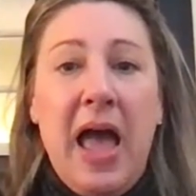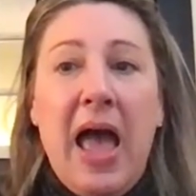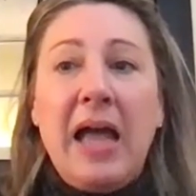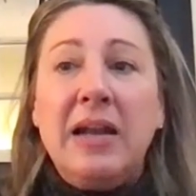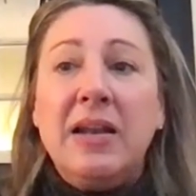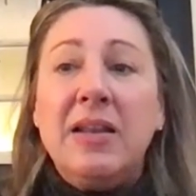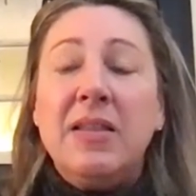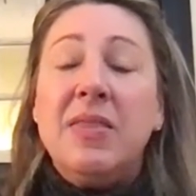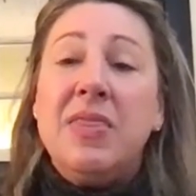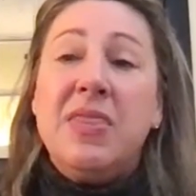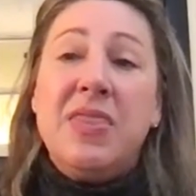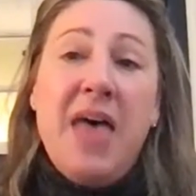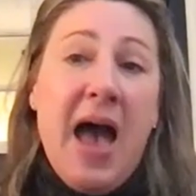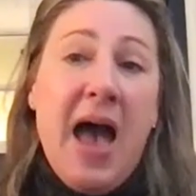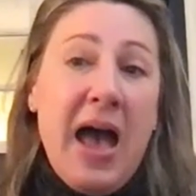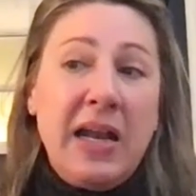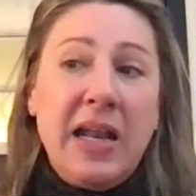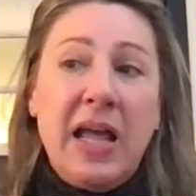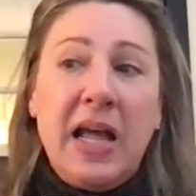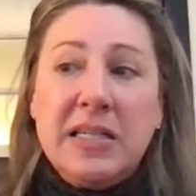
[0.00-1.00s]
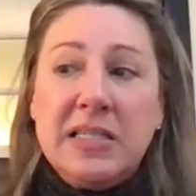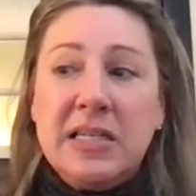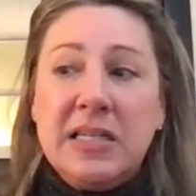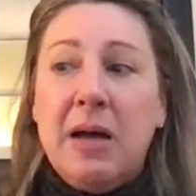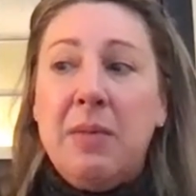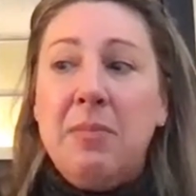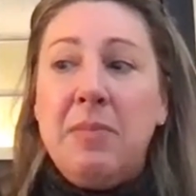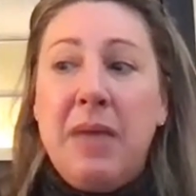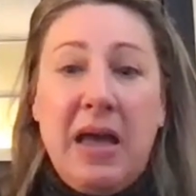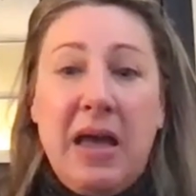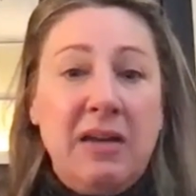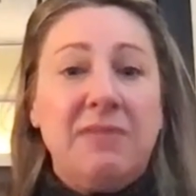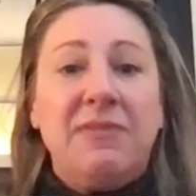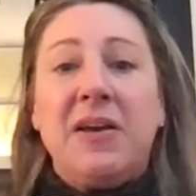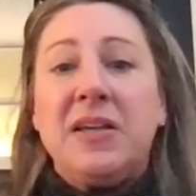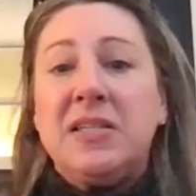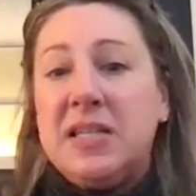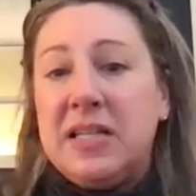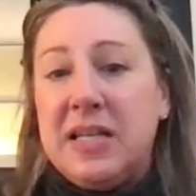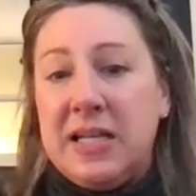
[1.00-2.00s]
And that ended up
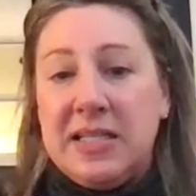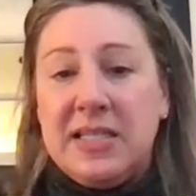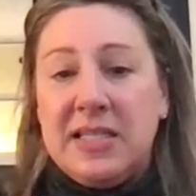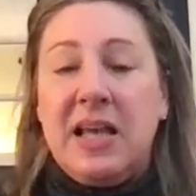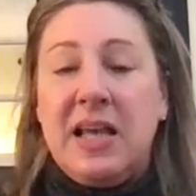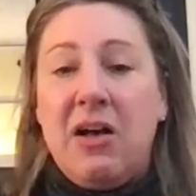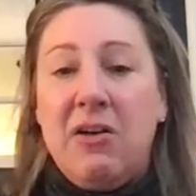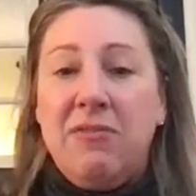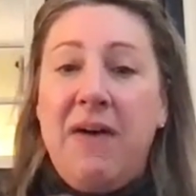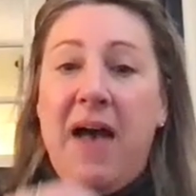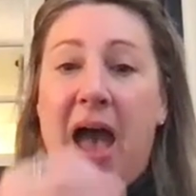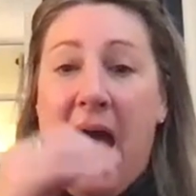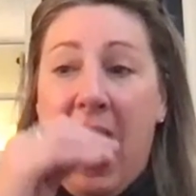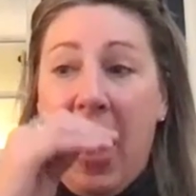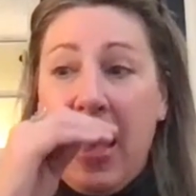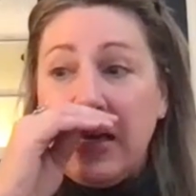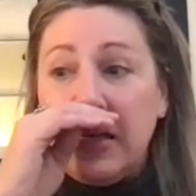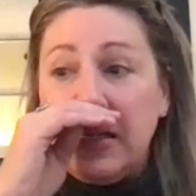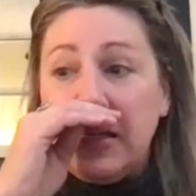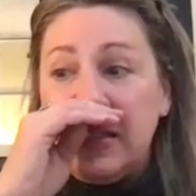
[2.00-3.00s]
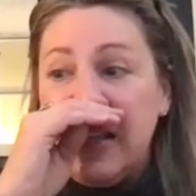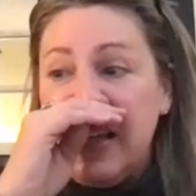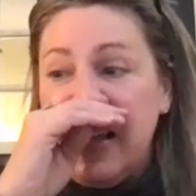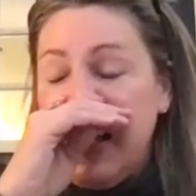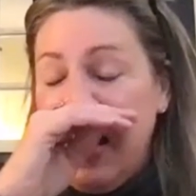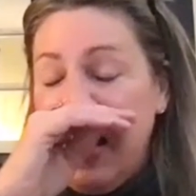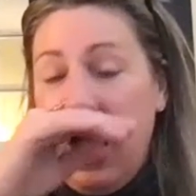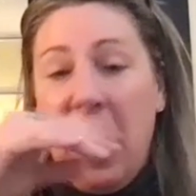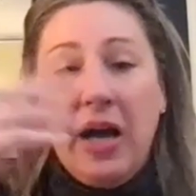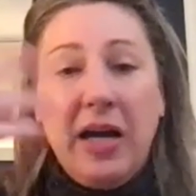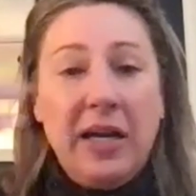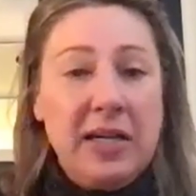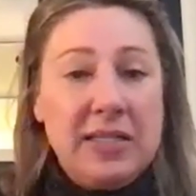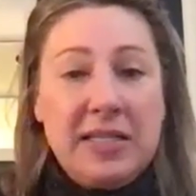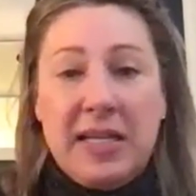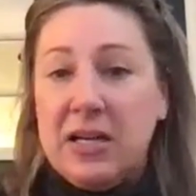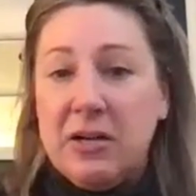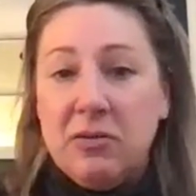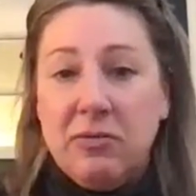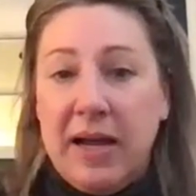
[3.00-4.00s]
manifesting itself as, I'm going to
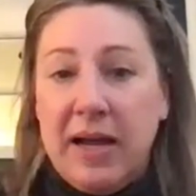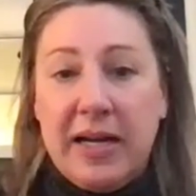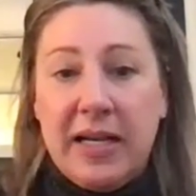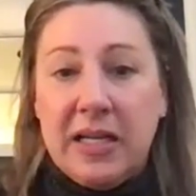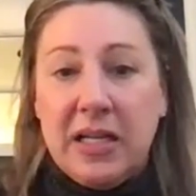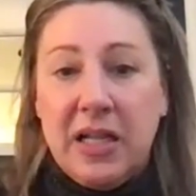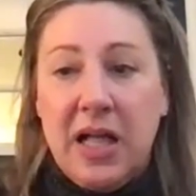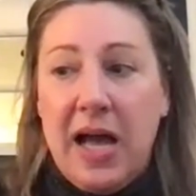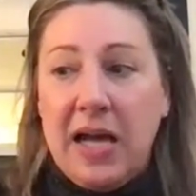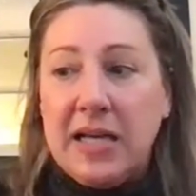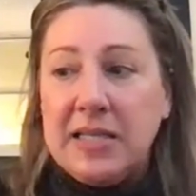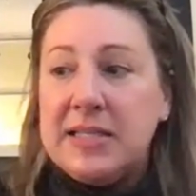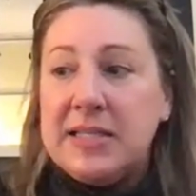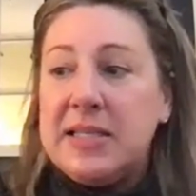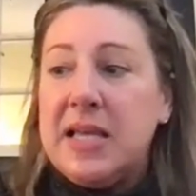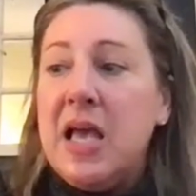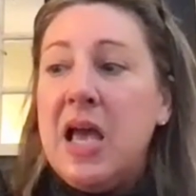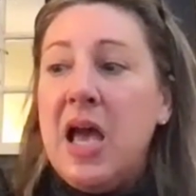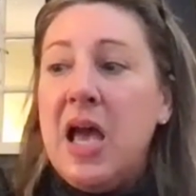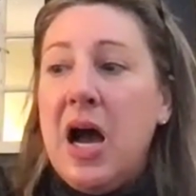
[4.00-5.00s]
take a writing class,